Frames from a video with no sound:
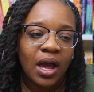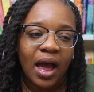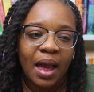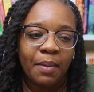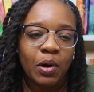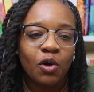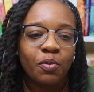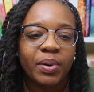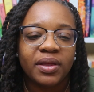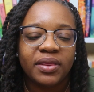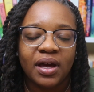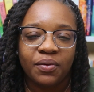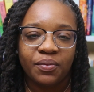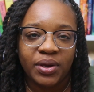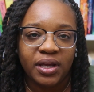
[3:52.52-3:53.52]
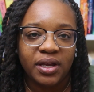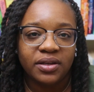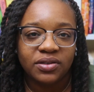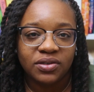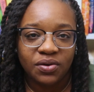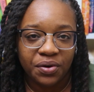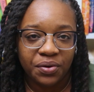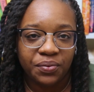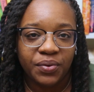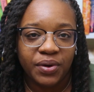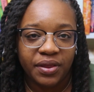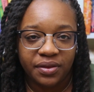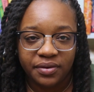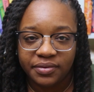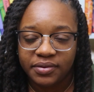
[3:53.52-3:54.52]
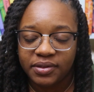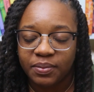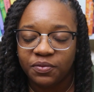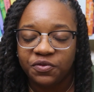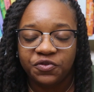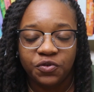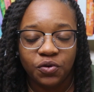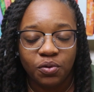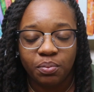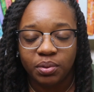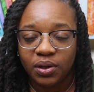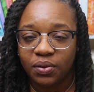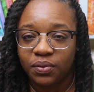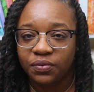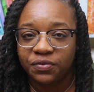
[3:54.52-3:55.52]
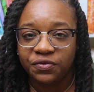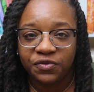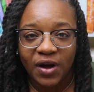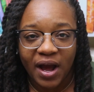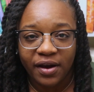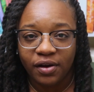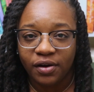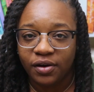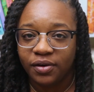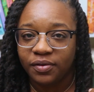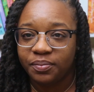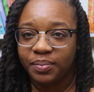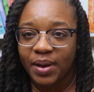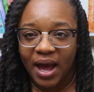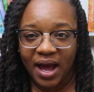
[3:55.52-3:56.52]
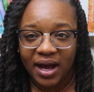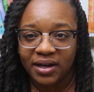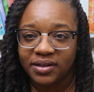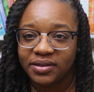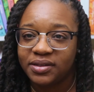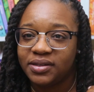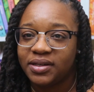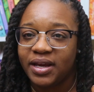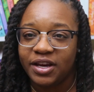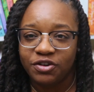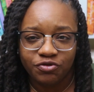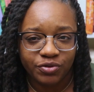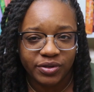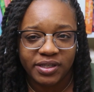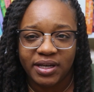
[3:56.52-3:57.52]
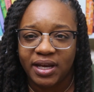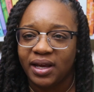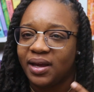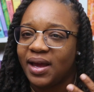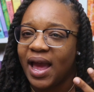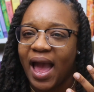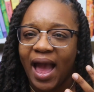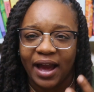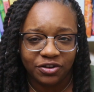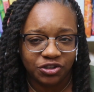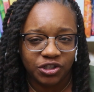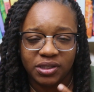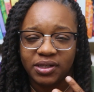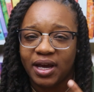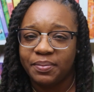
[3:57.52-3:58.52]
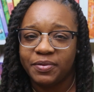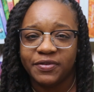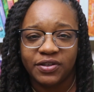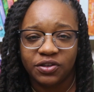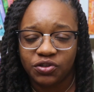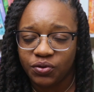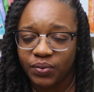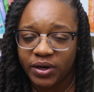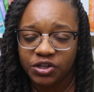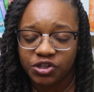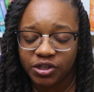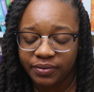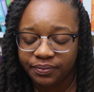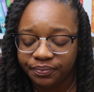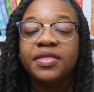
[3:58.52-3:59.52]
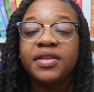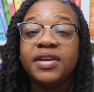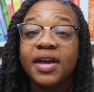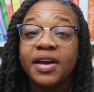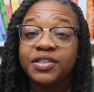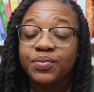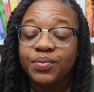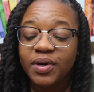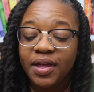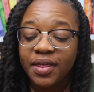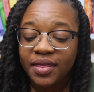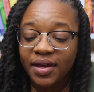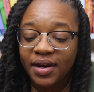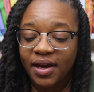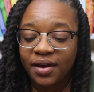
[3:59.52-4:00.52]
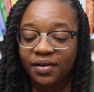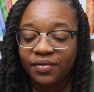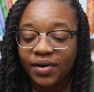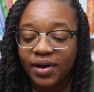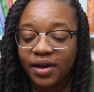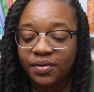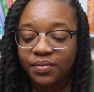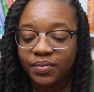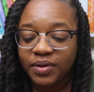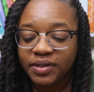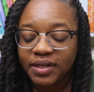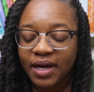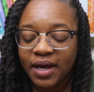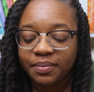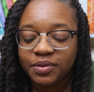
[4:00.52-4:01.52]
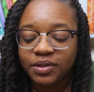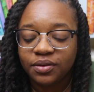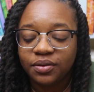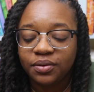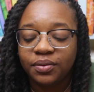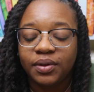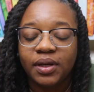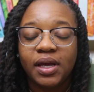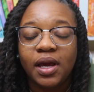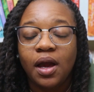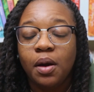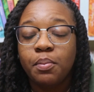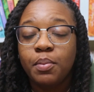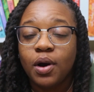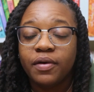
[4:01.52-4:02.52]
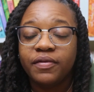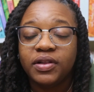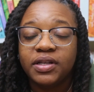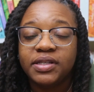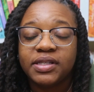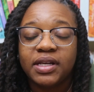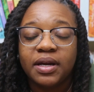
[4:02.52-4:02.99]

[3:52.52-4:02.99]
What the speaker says: I'm hoping that we start with some full-blown, fire-packed, interesting action type of situation. The next one that I read was absolutely marvelous,